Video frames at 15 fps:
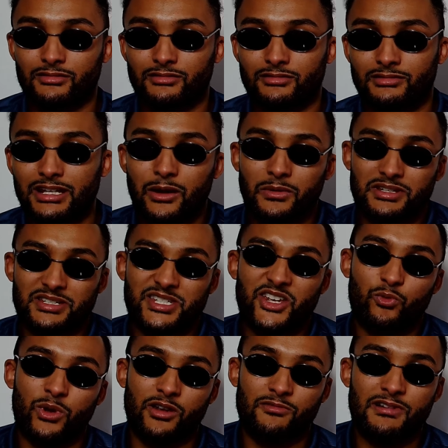Now it's the other
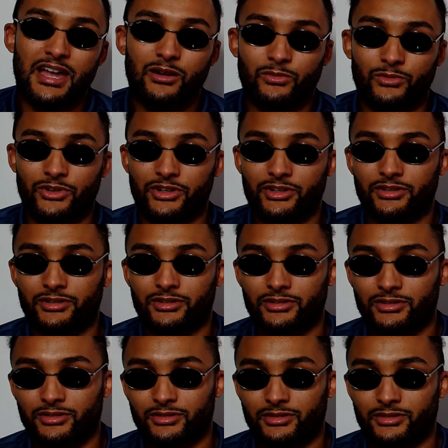way around.
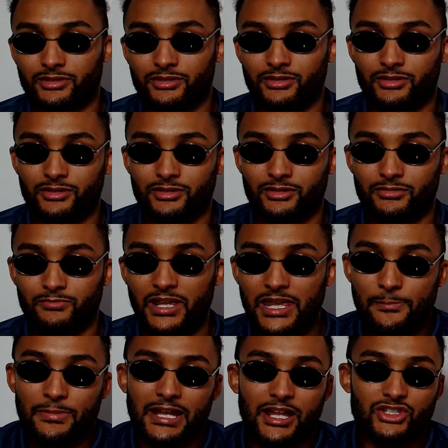
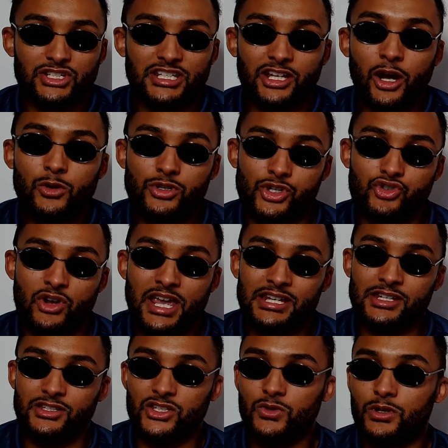People actually go to
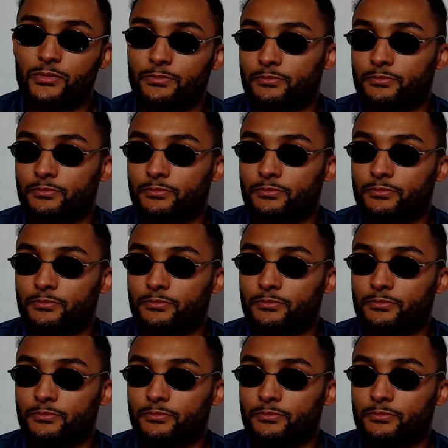trainers who are